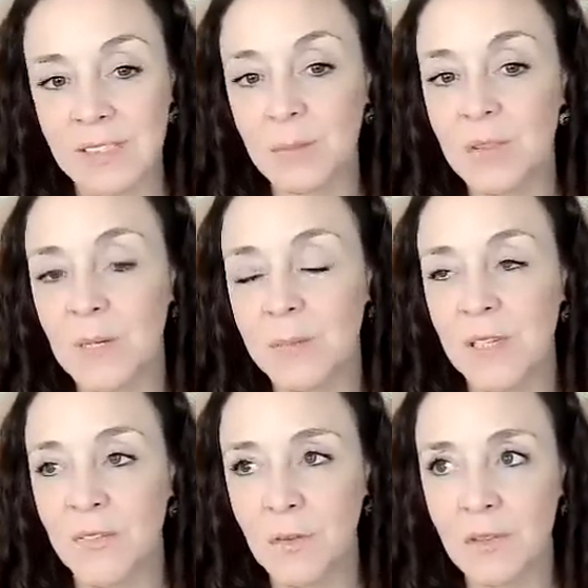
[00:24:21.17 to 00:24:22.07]
Sometimes
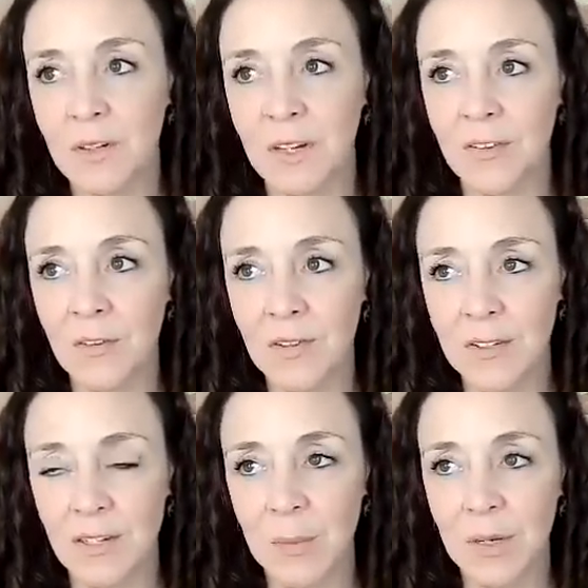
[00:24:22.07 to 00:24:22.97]
if you're not the
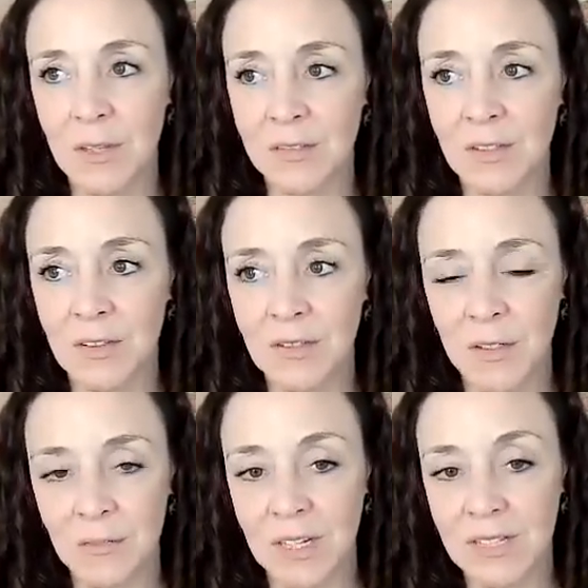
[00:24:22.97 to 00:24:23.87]
kind of person
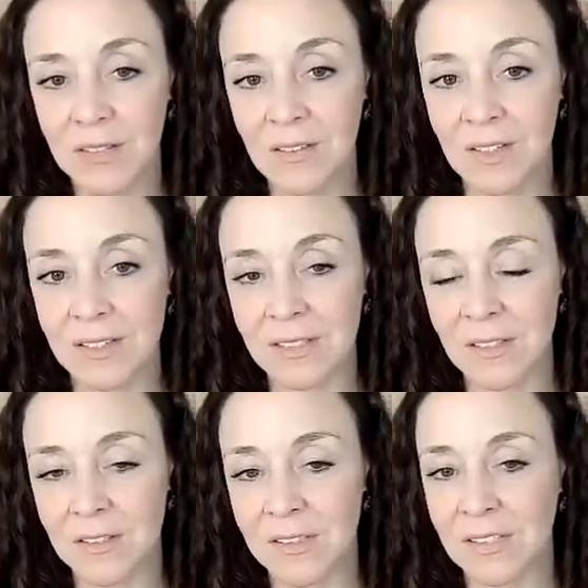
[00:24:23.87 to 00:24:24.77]
who recognizes
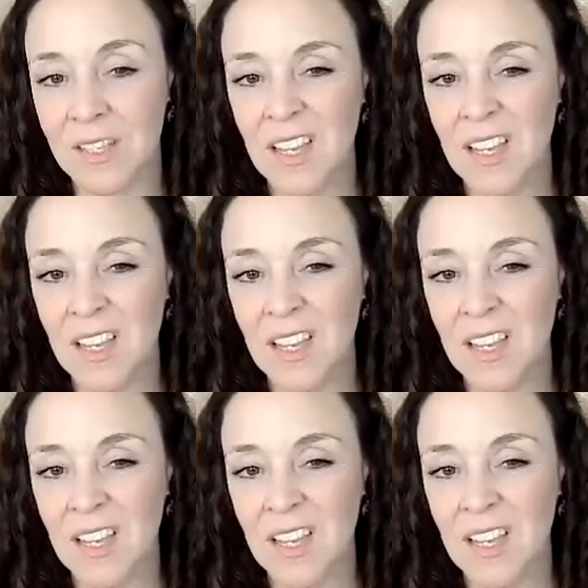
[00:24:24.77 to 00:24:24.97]
those things,